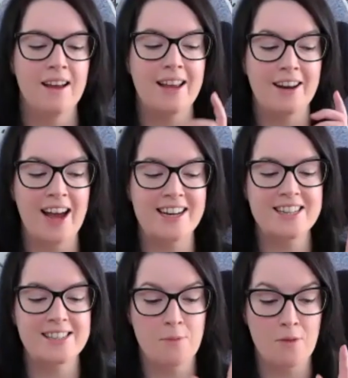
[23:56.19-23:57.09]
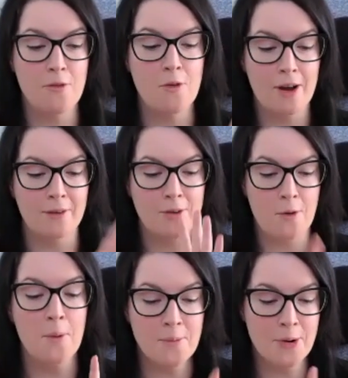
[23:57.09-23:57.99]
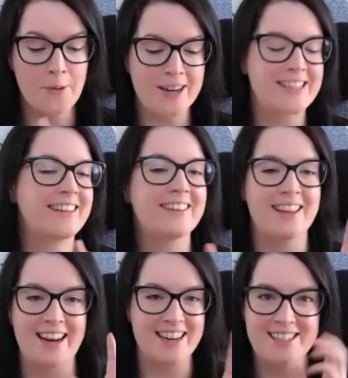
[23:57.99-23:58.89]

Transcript: Can I just, before I've got one more question that I just